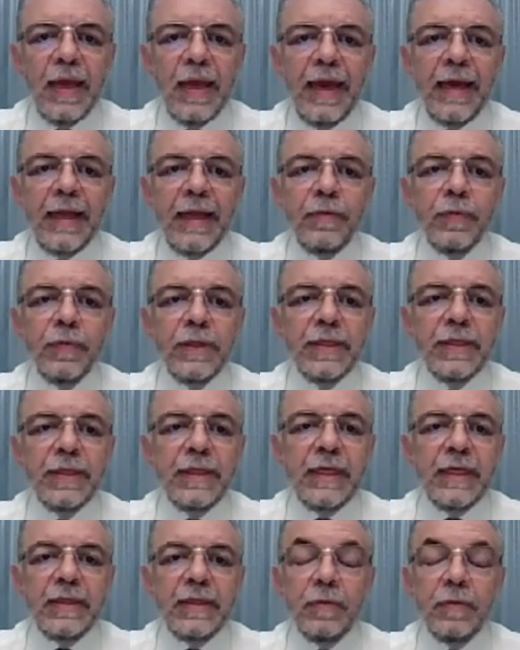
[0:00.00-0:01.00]
And
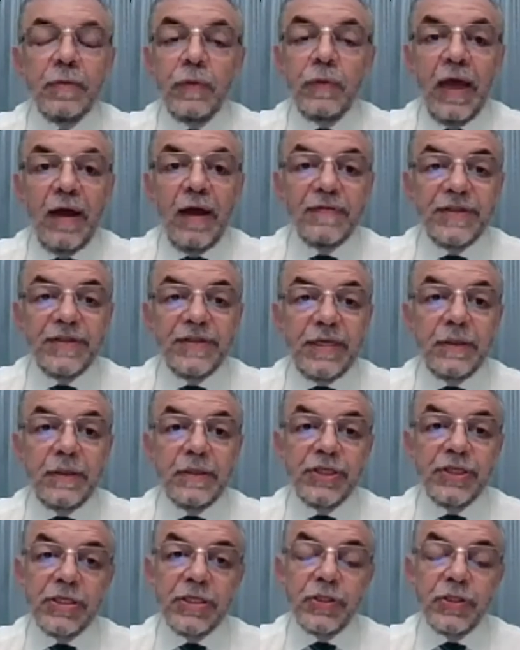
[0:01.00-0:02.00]
we have seen
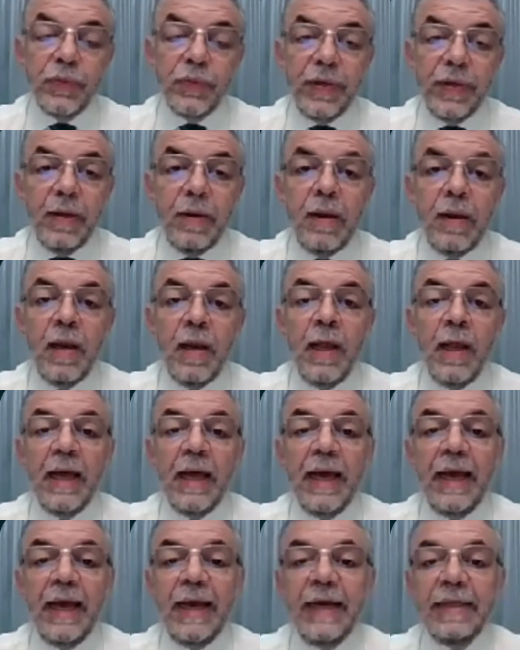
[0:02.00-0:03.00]
the chest wiggle,
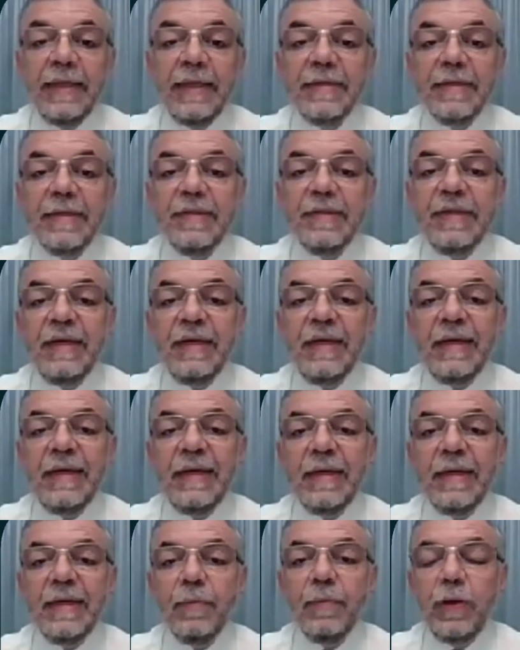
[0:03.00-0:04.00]
and
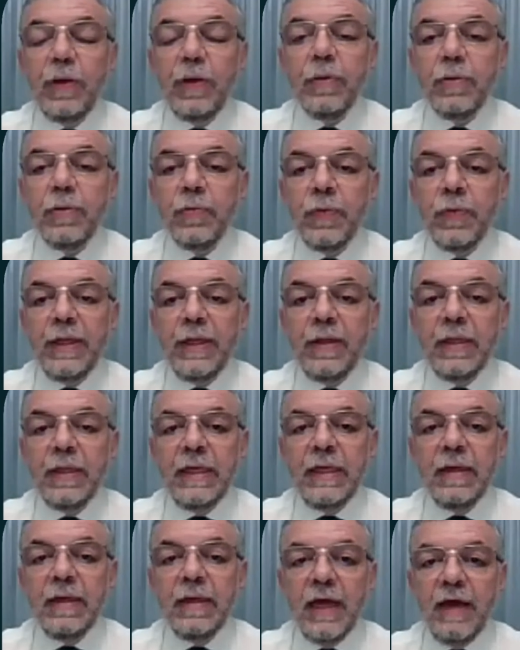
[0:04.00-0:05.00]
we could win
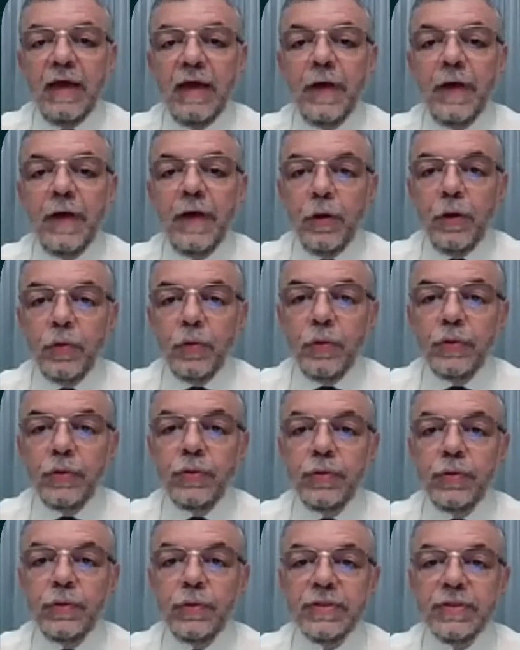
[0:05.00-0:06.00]
the FiO2
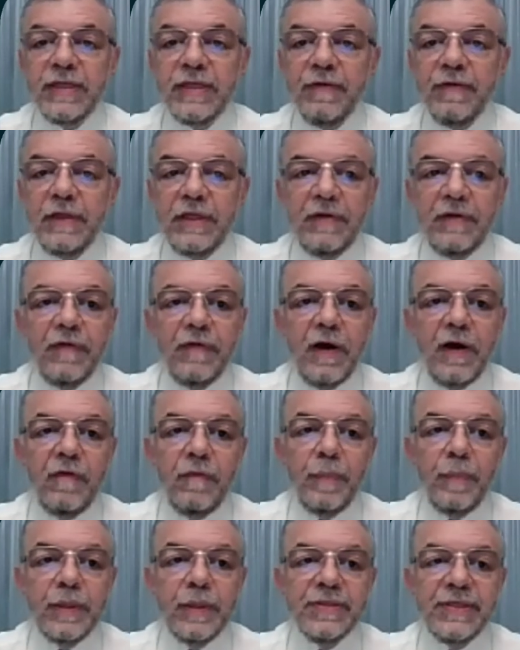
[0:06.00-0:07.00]
to
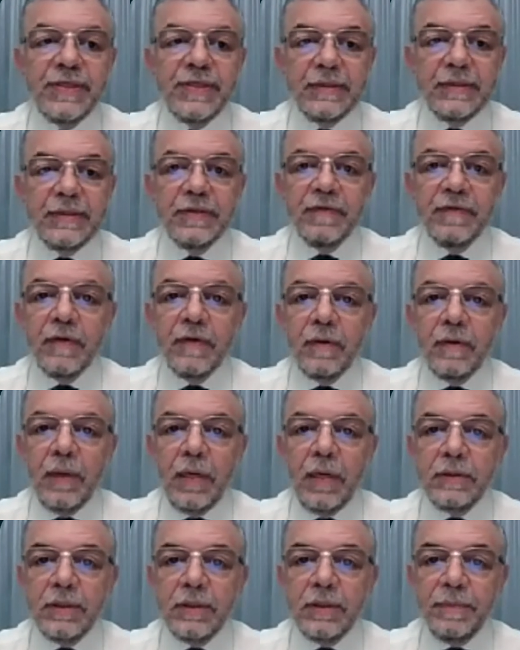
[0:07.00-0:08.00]
75%, from
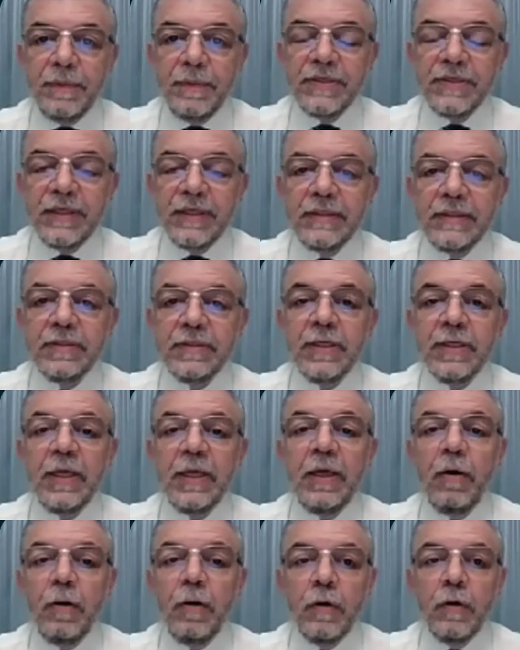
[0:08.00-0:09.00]
100%
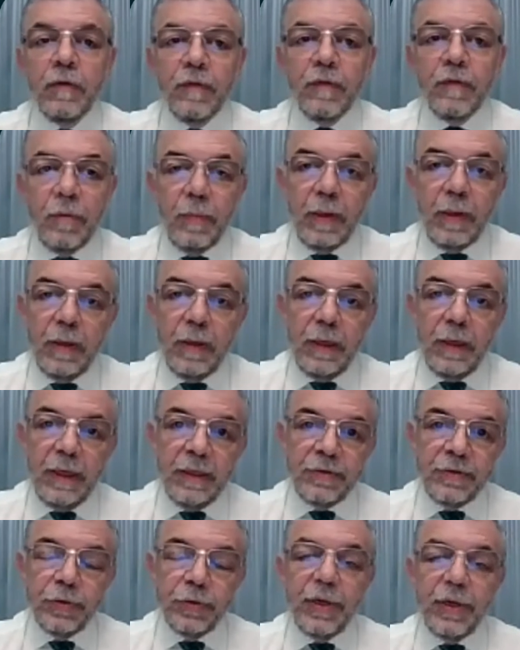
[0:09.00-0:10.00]
or from
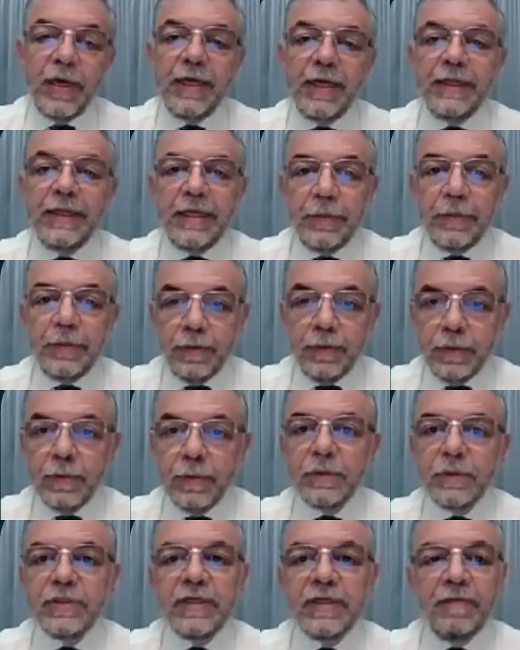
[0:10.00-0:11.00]
to 90
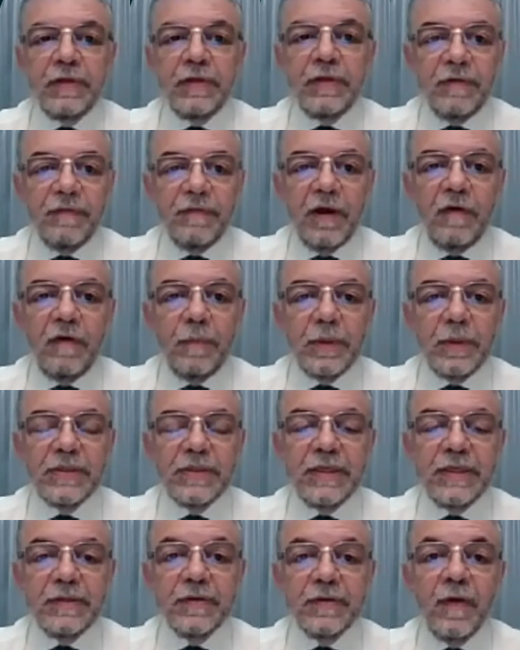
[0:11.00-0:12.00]
to
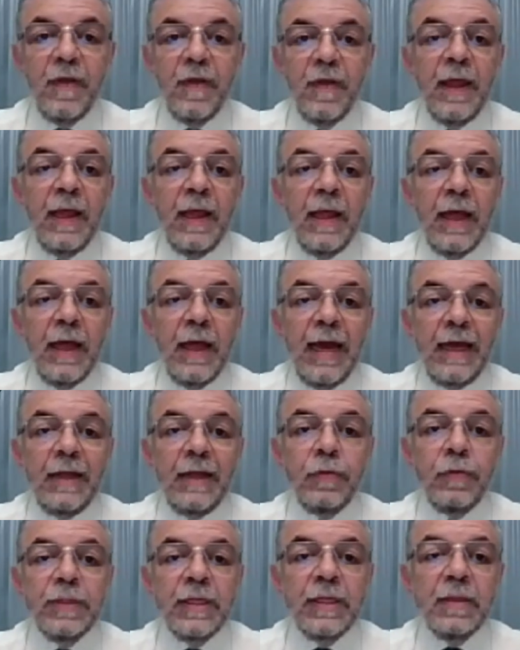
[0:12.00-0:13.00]
75%. And
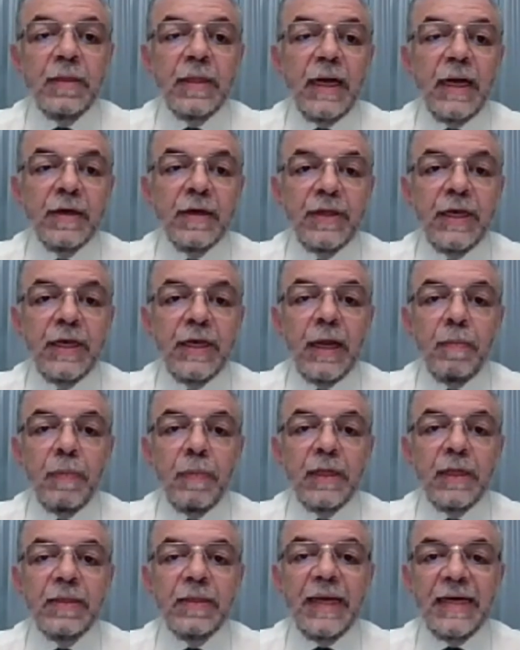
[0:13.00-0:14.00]
we did arterial
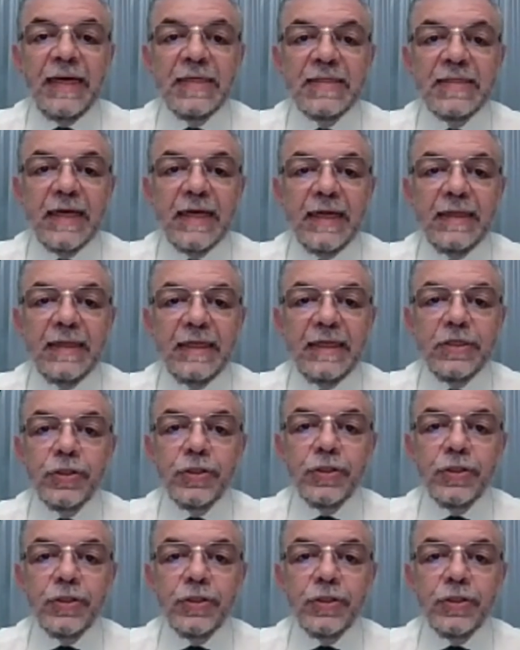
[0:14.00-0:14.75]
blood gas, and it